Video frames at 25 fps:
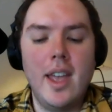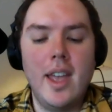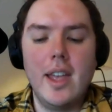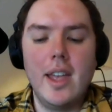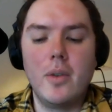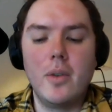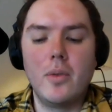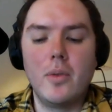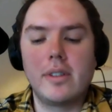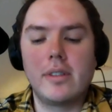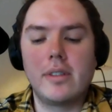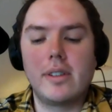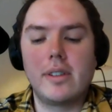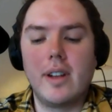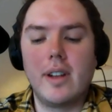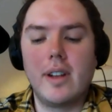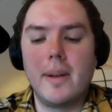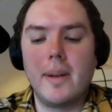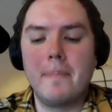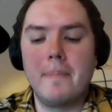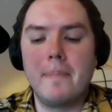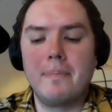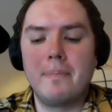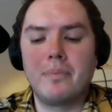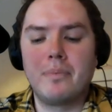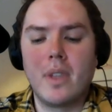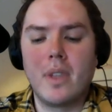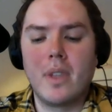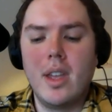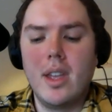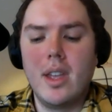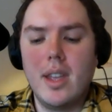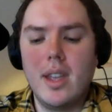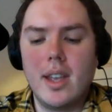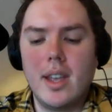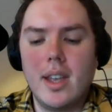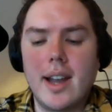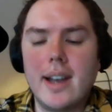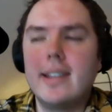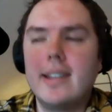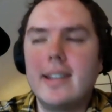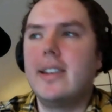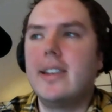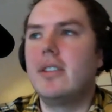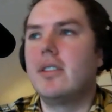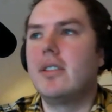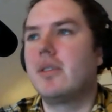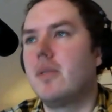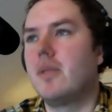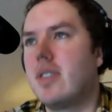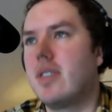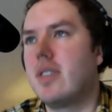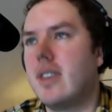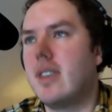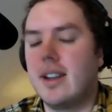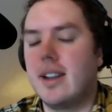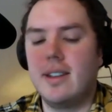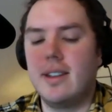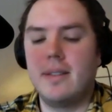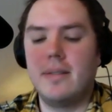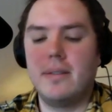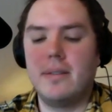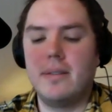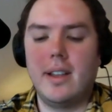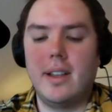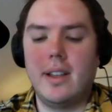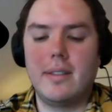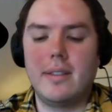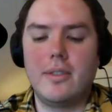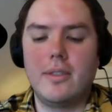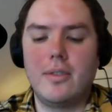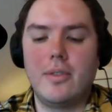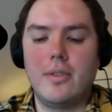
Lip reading: It was it kind of deals with the idea of like